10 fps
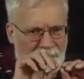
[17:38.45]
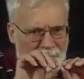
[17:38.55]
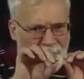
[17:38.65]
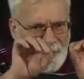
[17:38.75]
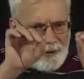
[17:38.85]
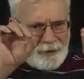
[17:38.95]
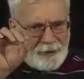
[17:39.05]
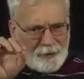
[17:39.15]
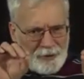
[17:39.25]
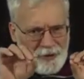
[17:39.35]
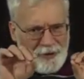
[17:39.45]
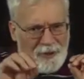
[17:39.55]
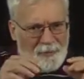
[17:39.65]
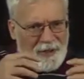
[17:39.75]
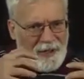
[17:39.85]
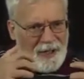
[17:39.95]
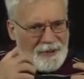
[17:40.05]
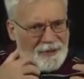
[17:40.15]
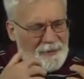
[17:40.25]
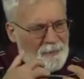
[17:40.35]
molecule shape that
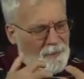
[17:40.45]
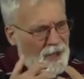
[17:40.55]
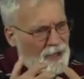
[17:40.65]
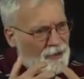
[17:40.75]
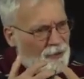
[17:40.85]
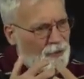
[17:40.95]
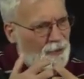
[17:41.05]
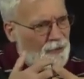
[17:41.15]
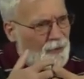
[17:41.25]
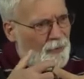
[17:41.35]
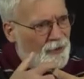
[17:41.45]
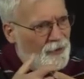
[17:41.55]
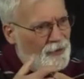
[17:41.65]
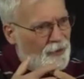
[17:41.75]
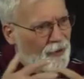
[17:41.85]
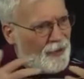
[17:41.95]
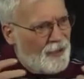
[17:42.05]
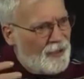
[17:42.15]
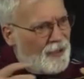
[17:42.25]
actually match to the messenger RNA.